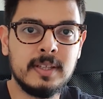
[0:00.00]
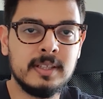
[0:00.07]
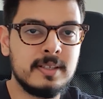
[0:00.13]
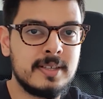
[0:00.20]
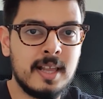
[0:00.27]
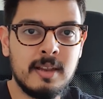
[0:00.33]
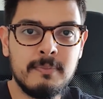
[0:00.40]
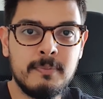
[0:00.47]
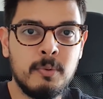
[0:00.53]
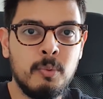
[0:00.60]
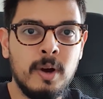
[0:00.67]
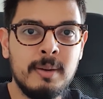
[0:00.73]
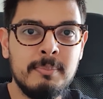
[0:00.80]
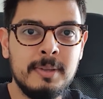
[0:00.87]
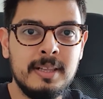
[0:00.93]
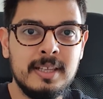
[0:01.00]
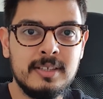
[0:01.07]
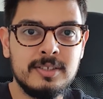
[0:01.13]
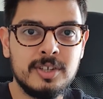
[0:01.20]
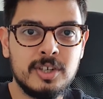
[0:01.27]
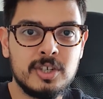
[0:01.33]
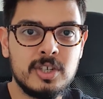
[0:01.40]
They'll sell it for 1 million
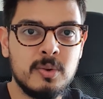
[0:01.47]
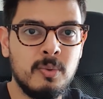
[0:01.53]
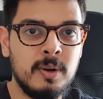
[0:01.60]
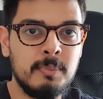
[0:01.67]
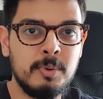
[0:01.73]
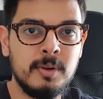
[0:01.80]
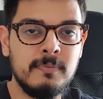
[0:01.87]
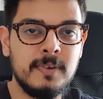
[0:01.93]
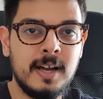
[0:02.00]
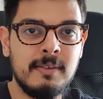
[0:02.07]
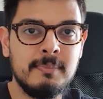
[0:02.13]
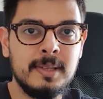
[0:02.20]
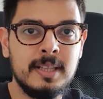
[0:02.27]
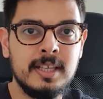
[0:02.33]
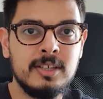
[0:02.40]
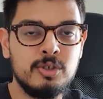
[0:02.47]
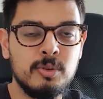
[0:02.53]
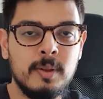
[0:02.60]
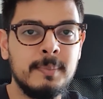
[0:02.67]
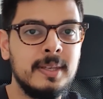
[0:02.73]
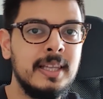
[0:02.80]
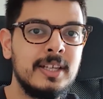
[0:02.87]
Turkish to 1.5 million to,
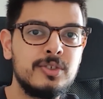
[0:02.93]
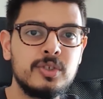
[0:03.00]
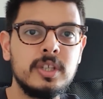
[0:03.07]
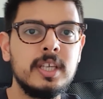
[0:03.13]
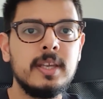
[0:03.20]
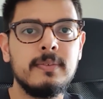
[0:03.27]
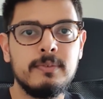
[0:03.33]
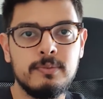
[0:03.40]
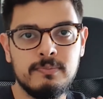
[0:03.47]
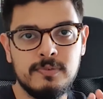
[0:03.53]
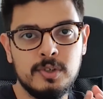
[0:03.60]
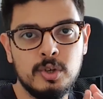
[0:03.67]
I mean, literally,